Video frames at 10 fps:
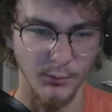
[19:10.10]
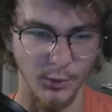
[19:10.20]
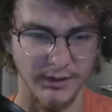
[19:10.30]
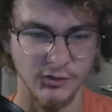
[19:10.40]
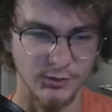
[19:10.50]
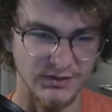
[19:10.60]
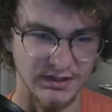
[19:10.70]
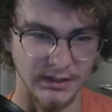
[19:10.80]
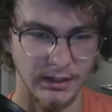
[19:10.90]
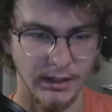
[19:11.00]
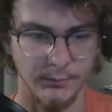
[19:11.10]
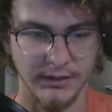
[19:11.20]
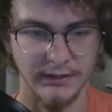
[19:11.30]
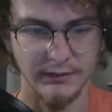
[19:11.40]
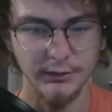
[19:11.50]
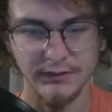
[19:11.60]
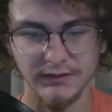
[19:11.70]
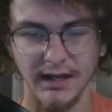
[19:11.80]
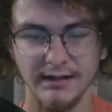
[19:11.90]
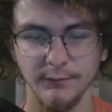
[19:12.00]
interesting because it looks
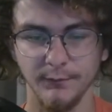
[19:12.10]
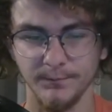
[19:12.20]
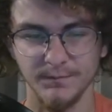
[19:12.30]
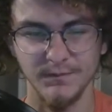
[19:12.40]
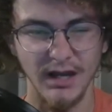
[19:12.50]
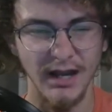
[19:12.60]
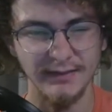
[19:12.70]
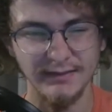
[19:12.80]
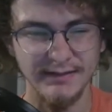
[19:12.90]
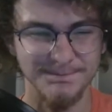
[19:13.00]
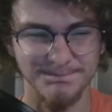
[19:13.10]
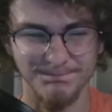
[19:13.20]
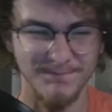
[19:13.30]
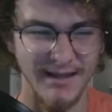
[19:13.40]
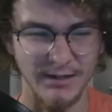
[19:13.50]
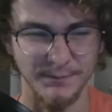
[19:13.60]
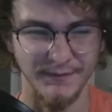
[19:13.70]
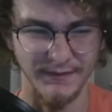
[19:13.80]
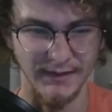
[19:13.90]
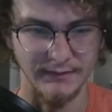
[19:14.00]
kind of oddly out of
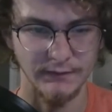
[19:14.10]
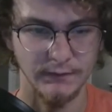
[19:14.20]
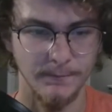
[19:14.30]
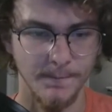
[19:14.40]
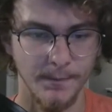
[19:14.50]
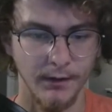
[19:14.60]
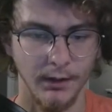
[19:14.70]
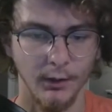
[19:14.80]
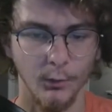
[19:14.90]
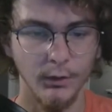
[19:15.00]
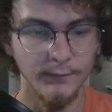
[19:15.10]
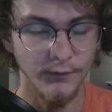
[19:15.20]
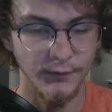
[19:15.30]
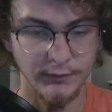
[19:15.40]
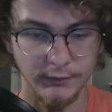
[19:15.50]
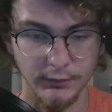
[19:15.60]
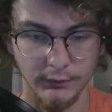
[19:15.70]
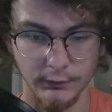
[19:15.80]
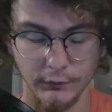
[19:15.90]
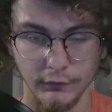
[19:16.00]
place. One of the things you can
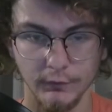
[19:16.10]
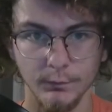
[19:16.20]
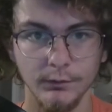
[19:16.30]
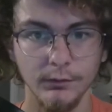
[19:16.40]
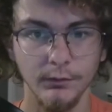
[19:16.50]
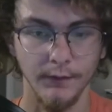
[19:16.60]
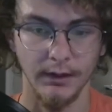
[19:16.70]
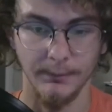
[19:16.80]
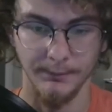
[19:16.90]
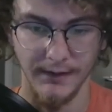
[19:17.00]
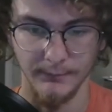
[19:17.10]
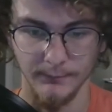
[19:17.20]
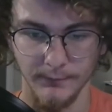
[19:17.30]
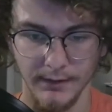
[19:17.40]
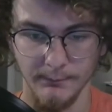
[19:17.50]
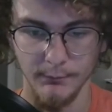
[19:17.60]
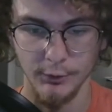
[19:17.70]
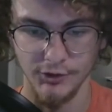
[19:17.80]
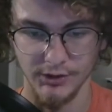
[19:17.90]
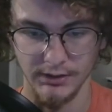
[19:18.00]
do to smooth up that
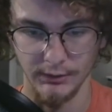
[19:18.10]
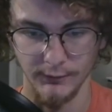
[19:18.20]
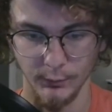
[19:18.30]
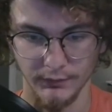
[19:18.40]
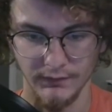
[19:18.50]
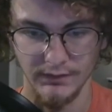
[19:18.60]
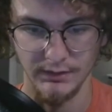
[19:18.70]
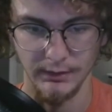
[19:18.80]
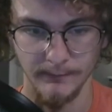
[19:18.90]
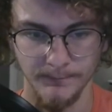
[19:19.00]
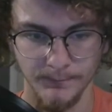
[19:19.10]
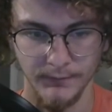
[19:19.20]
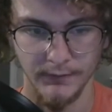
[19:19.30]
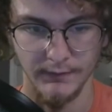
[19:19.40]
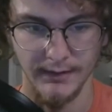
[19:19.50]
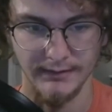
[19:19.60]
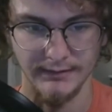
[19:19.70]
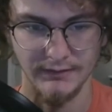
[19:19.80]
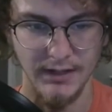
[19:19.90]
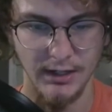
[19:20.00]
motion here that we're seeing that
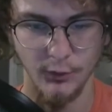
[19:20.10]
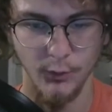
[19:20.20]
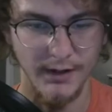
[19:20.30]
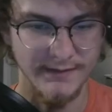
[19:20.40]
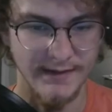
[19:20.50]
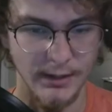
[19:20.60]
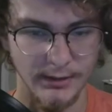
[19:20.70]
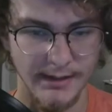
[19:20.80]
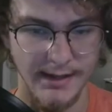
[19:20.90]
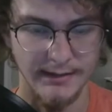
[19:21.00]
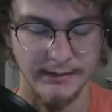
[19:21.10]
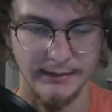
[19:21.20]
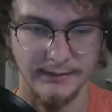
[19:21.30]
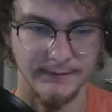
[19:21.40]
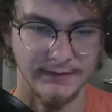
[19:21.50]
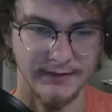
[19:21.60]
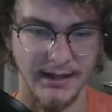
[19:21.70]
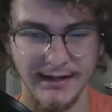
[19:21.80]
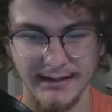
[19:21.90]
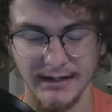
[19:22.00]
is not quite there yet, it's
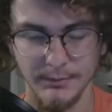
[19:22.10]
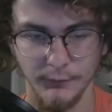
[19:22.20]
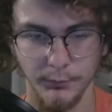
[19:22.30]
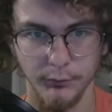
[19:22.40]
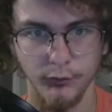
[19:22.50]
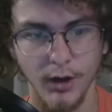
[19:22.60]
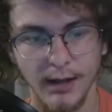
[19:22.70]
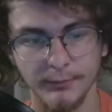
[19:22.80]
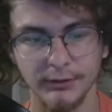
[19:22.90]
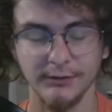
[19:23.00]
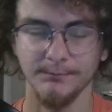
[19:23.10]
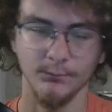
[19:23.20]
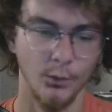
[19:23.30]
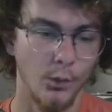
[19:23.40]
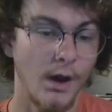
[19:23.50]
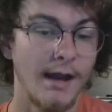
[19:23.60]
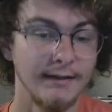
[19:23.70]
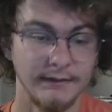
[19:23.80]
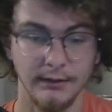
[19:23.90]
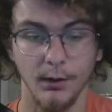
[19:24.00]
kind of got a bit of a problem. Why
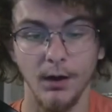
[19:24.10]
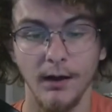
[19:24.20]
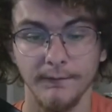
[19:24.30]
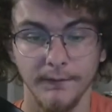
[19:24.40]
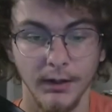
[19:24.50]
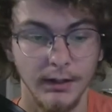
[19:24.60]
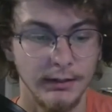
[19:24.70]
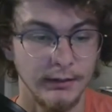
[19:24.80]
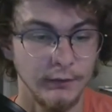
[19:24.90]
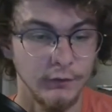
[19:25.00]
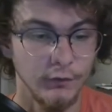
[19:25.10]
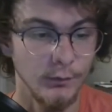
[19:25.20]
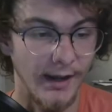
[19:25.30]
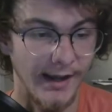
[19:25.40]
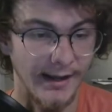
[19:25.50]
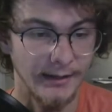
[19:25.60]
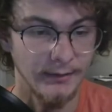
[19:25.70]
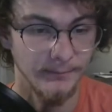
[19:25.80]
is it off? Is to add